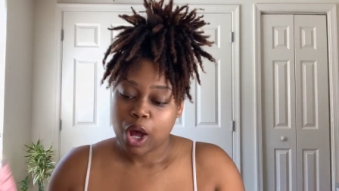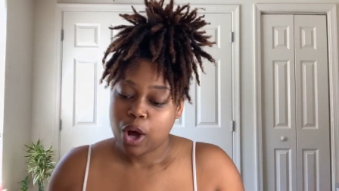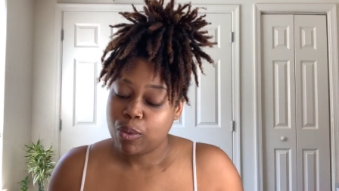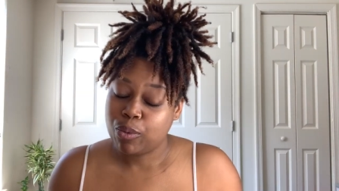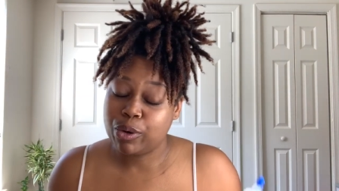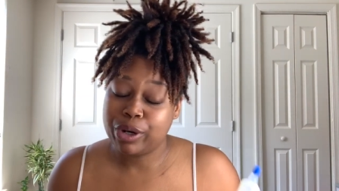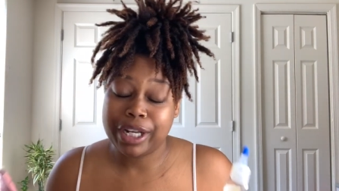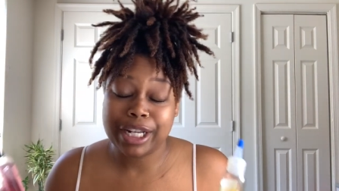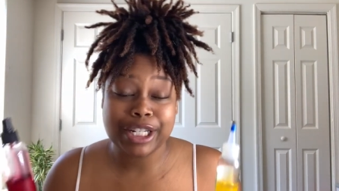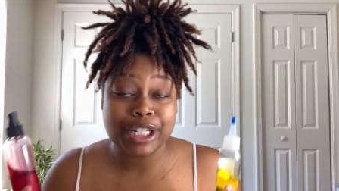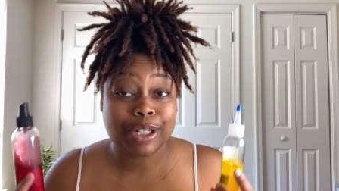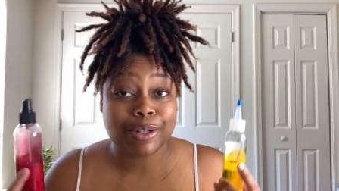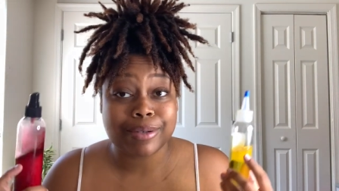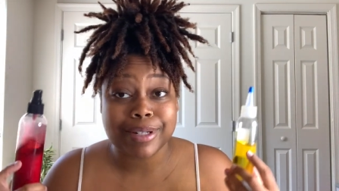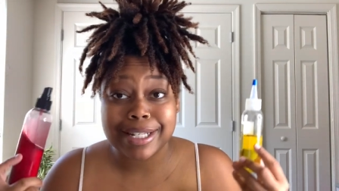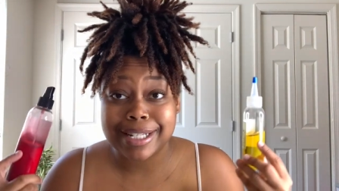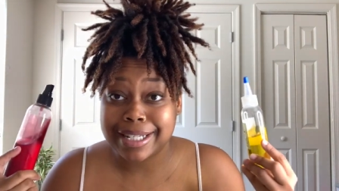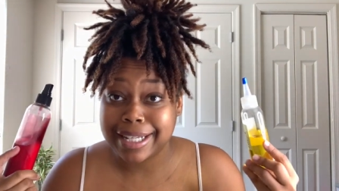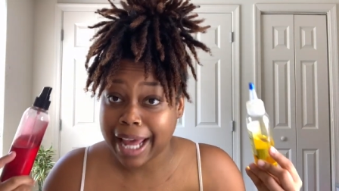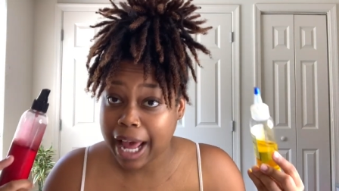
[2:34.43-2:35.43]
will get your
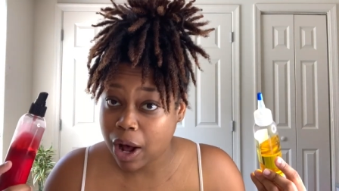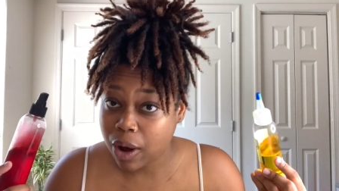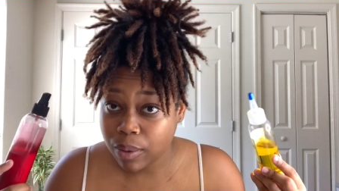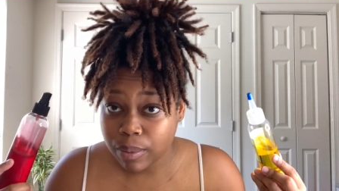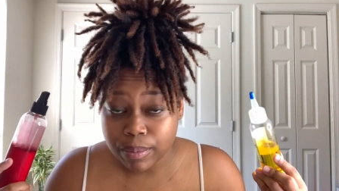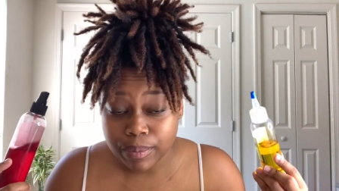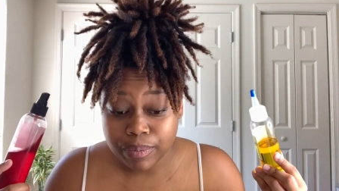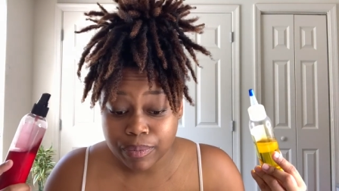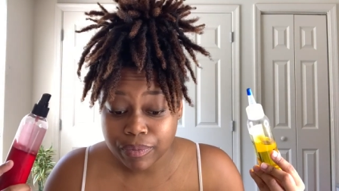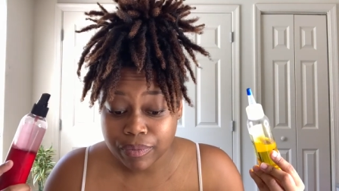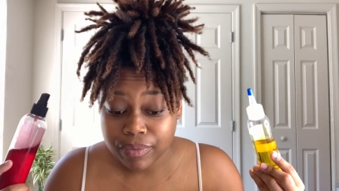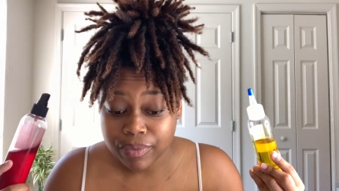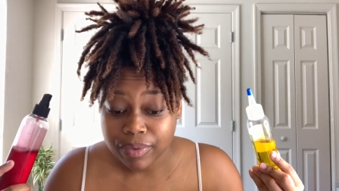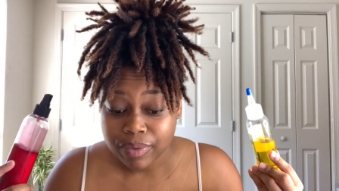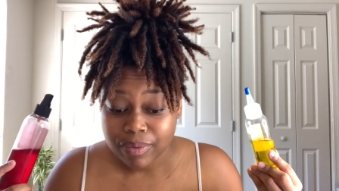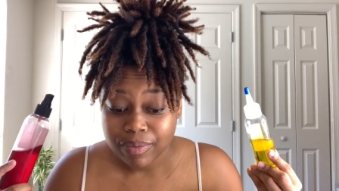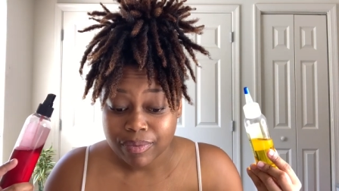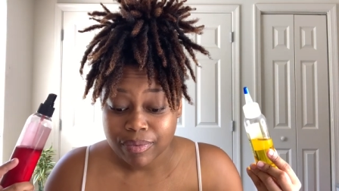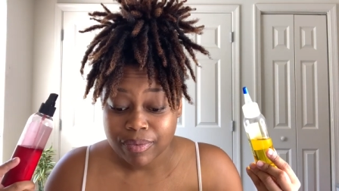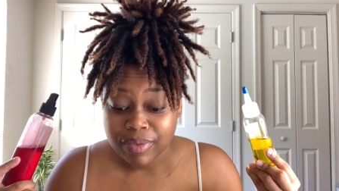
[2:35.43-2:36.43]
scalp
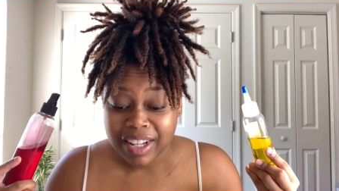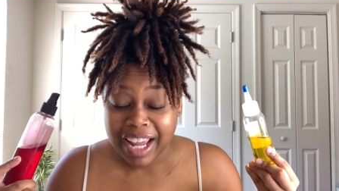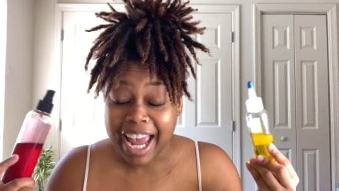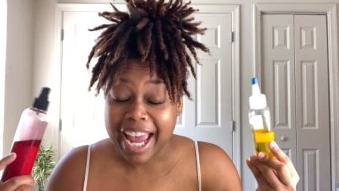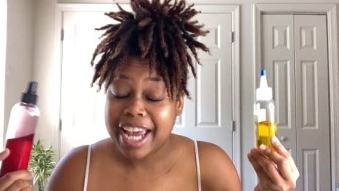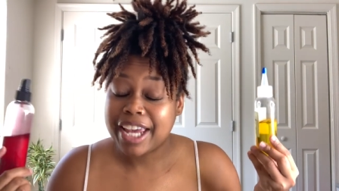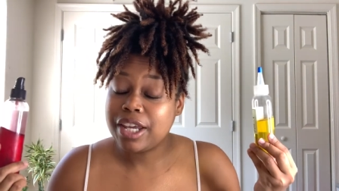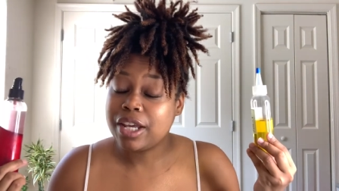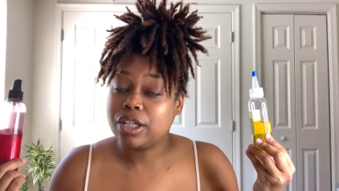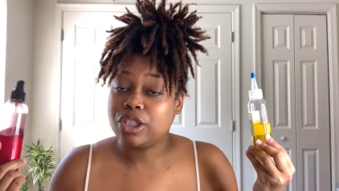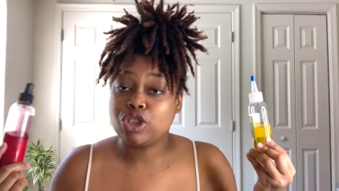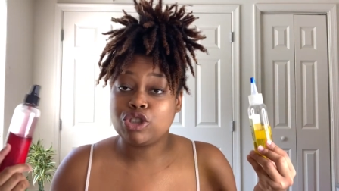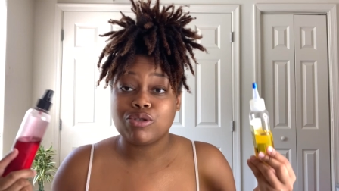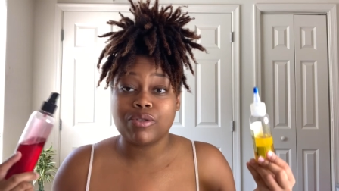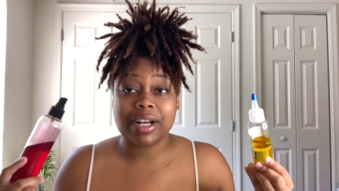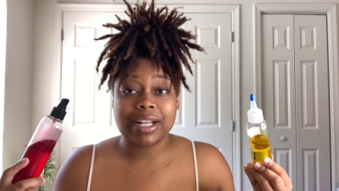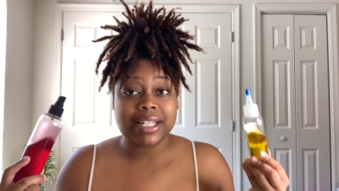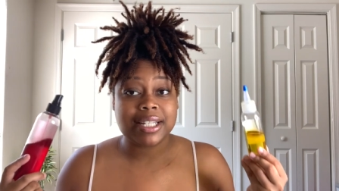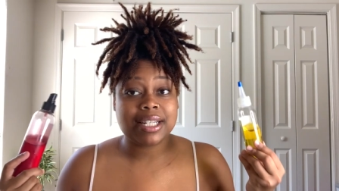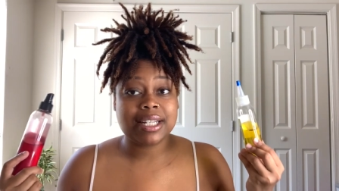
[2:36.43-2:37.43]
and your
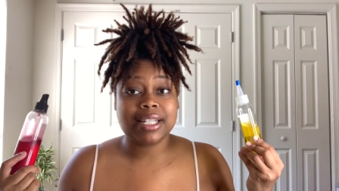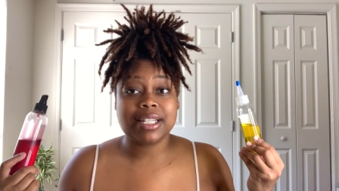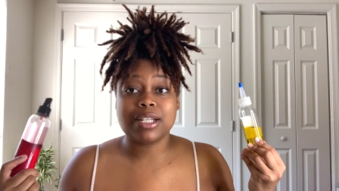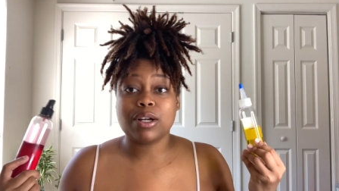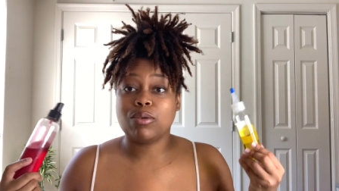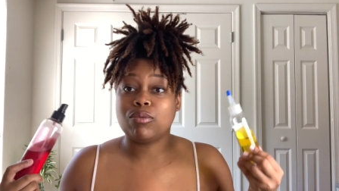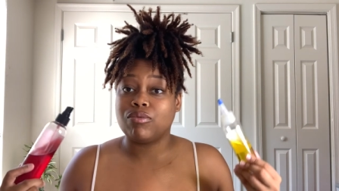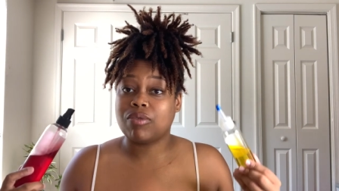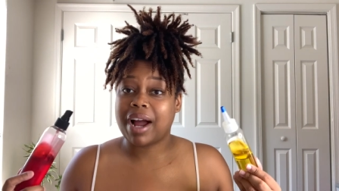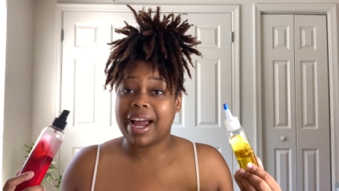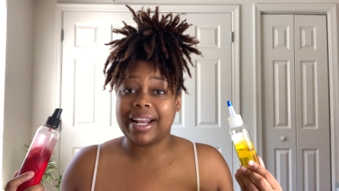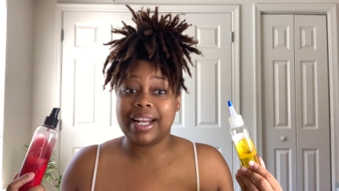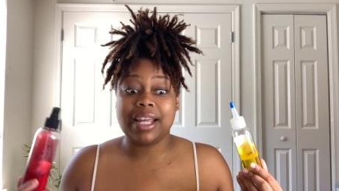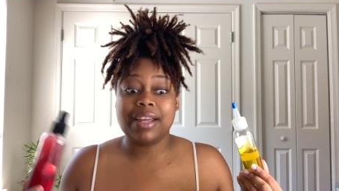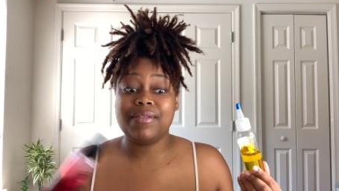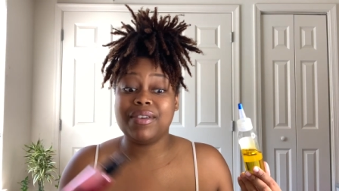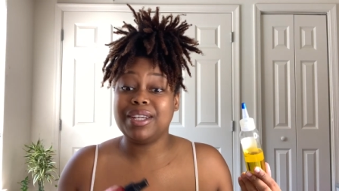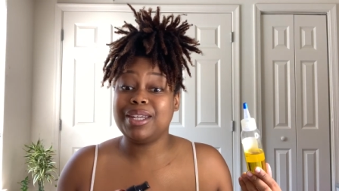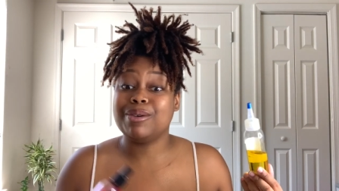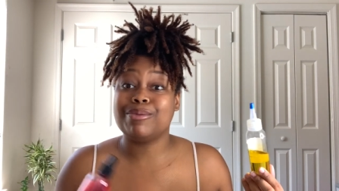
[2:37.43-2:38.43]
tresses right,
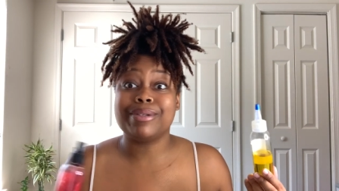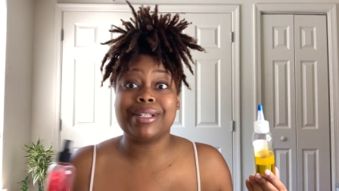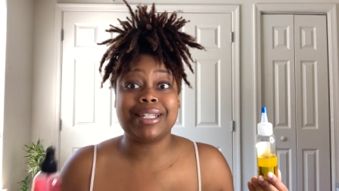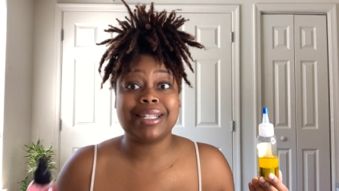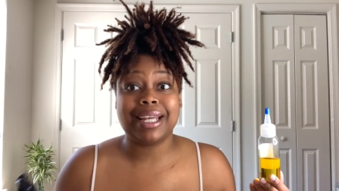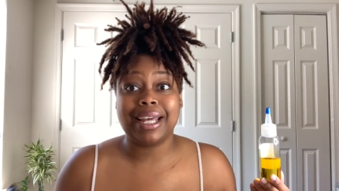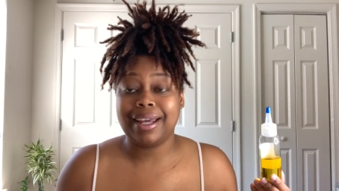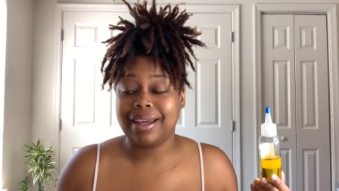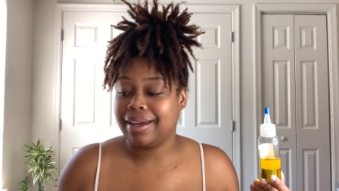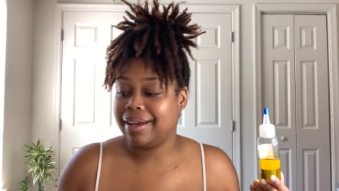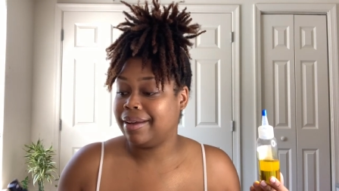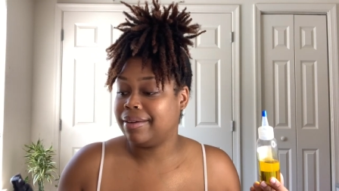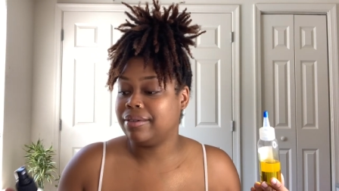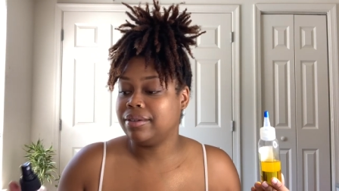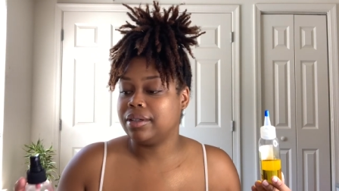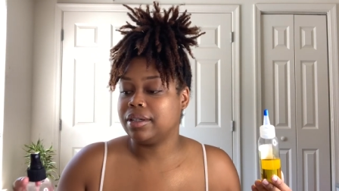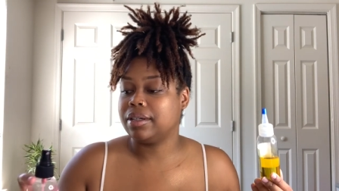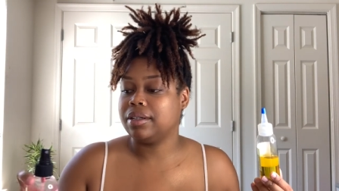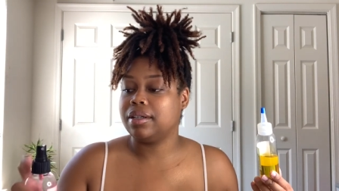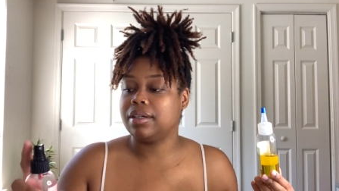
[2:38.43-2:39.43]
even your skin.
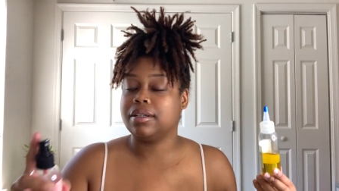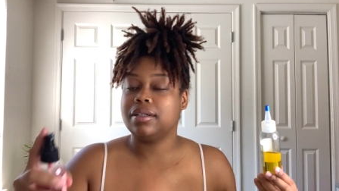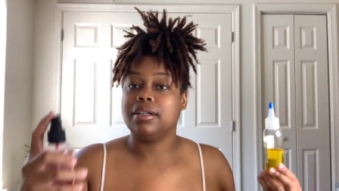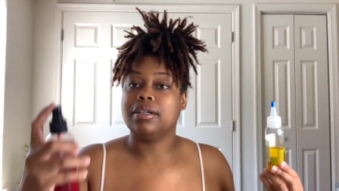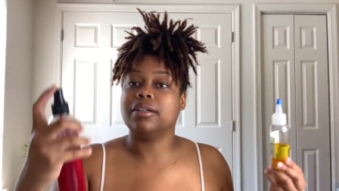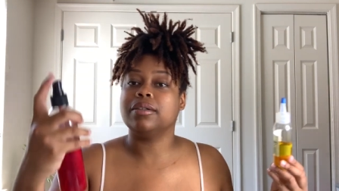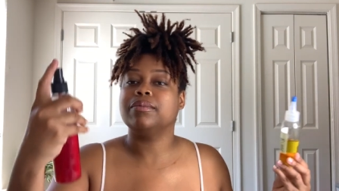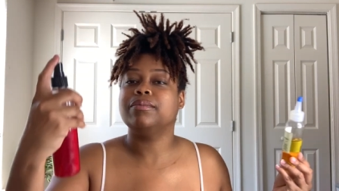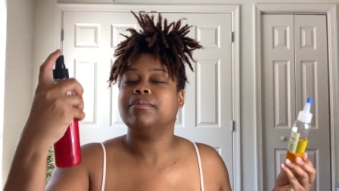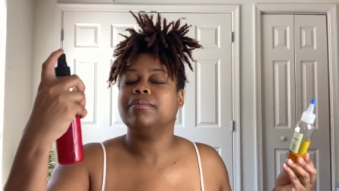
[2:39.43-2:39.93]
Look, look, look.